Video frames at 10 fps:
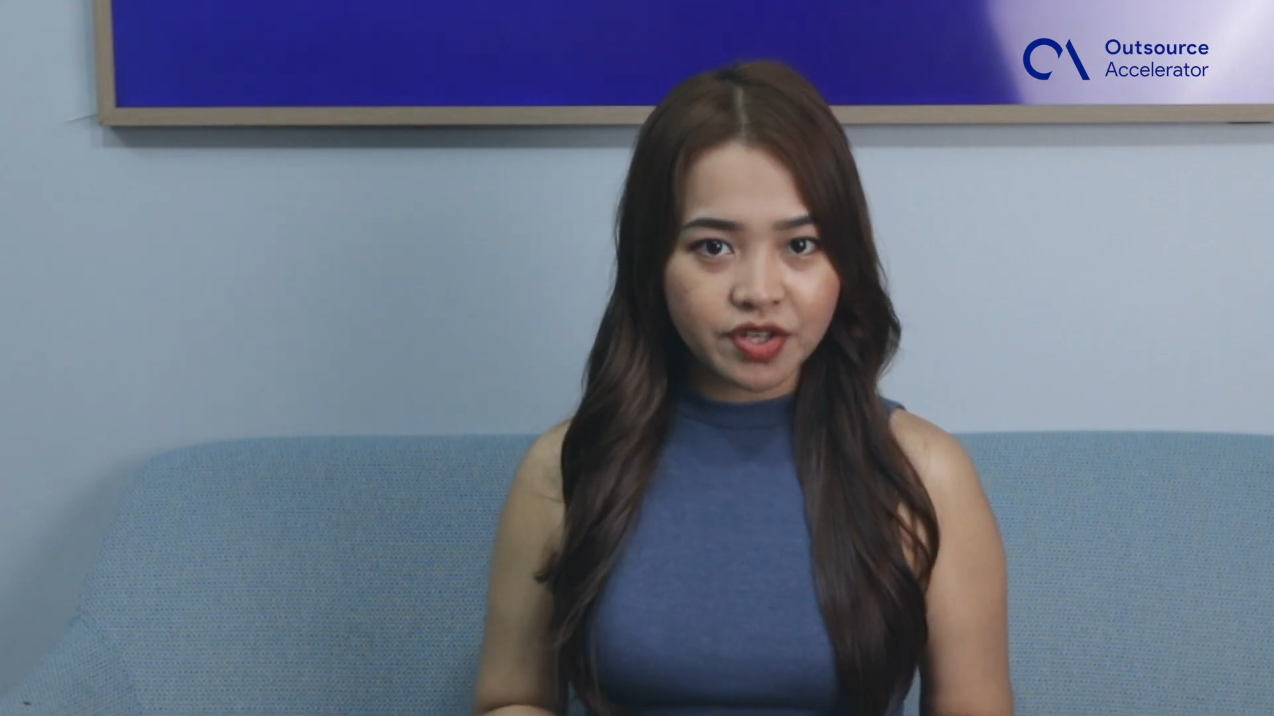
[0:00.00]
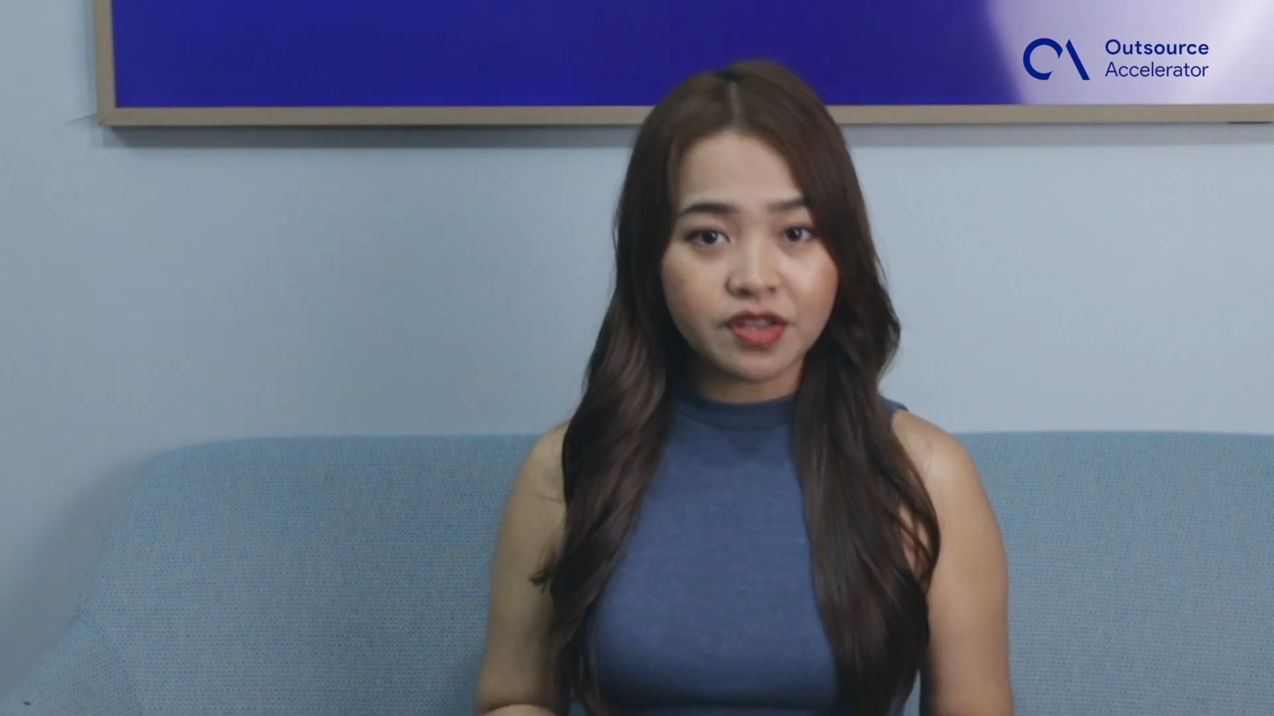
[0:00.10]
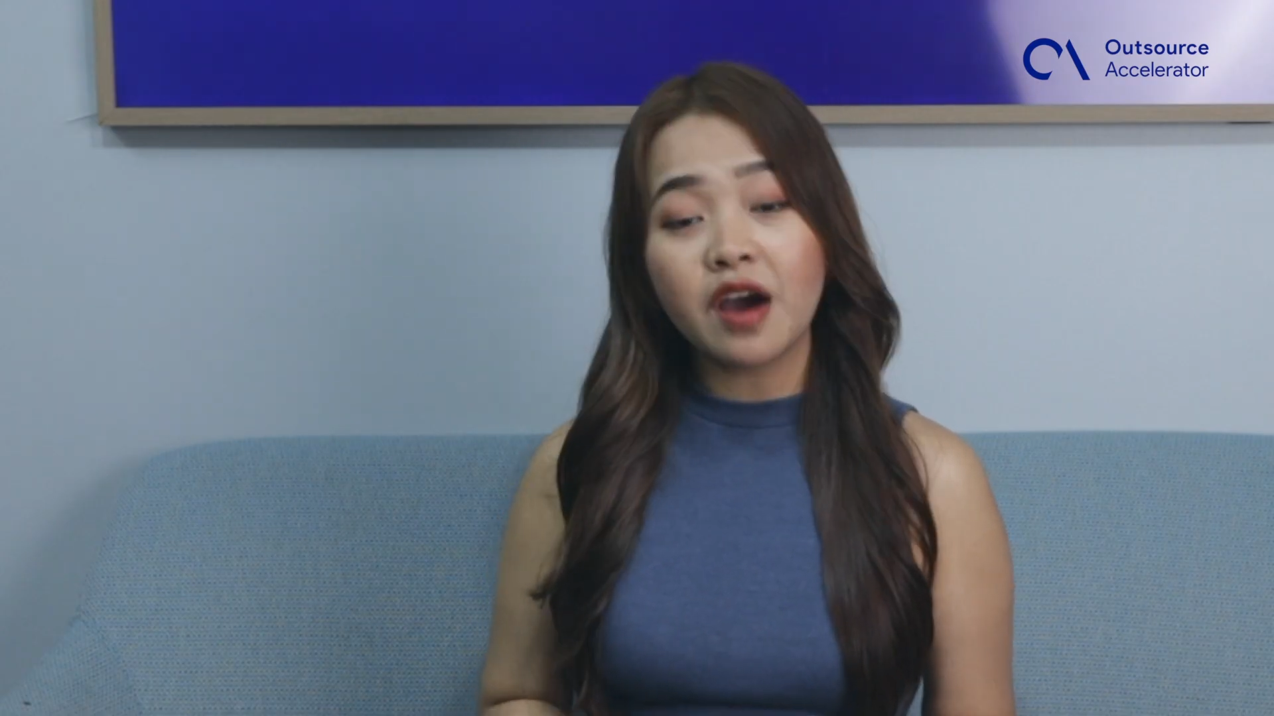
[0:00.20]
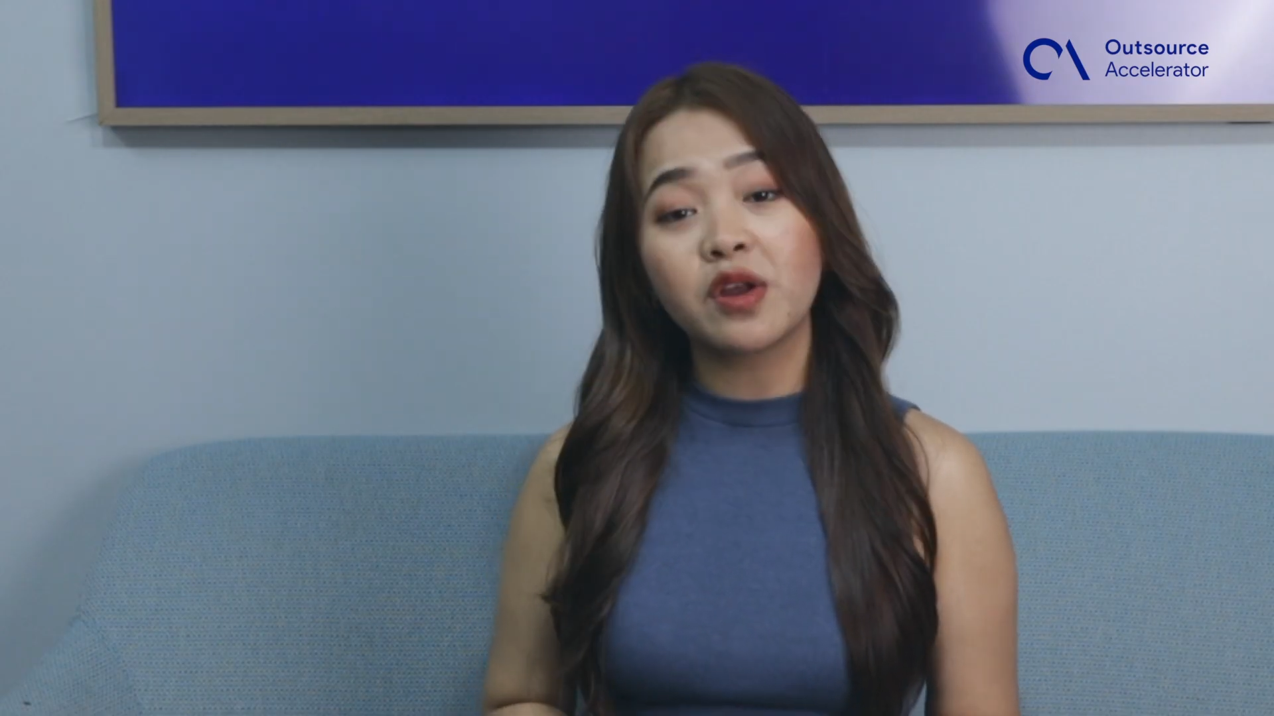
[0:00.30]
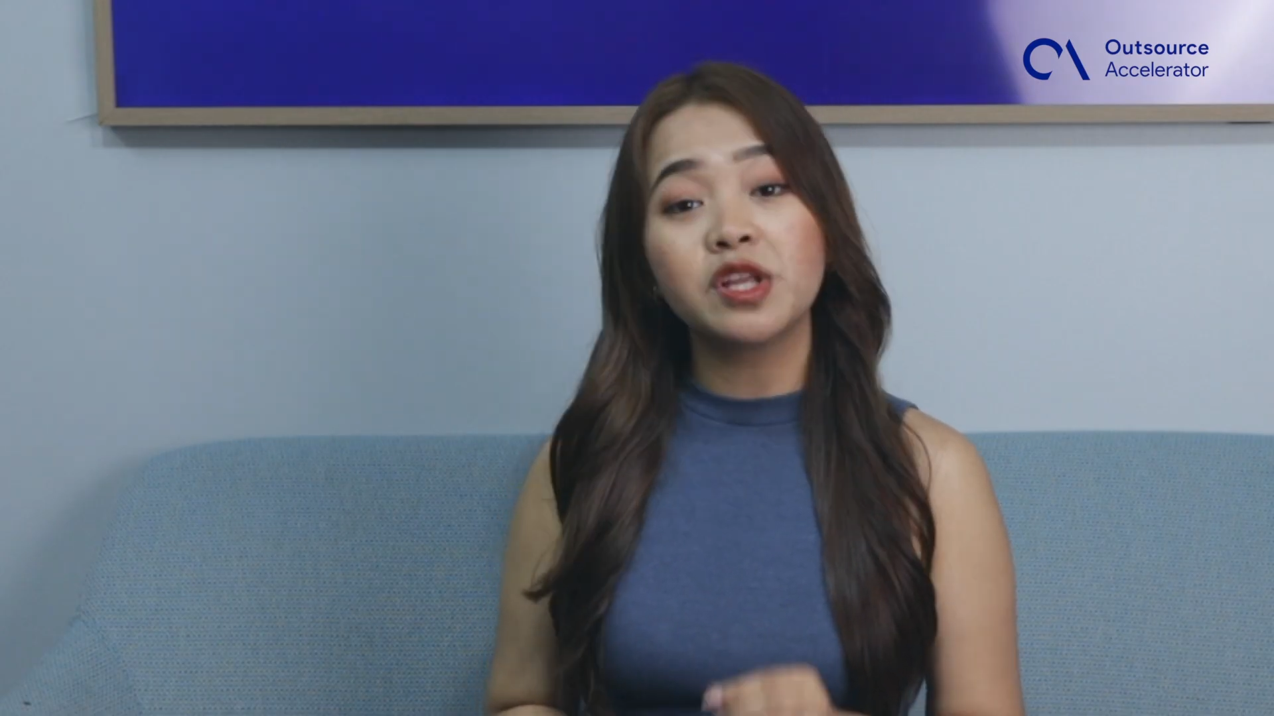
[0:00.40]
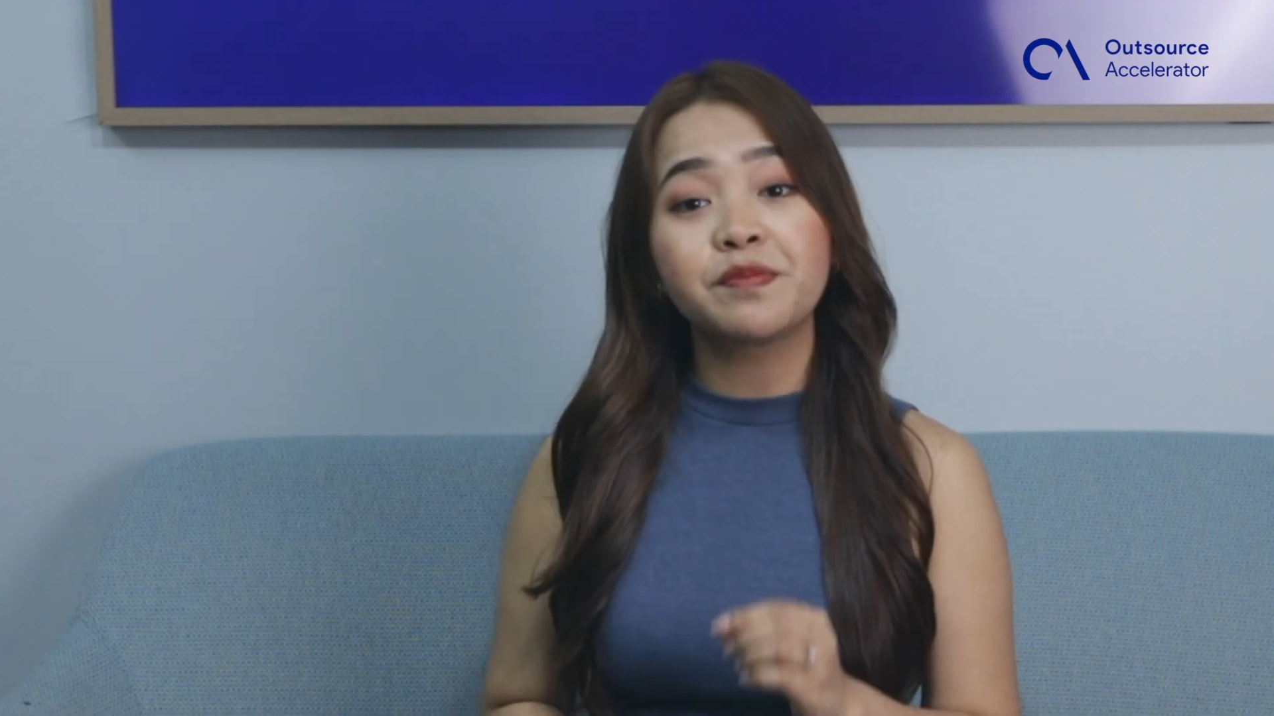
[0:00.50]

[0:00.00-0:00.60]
you not only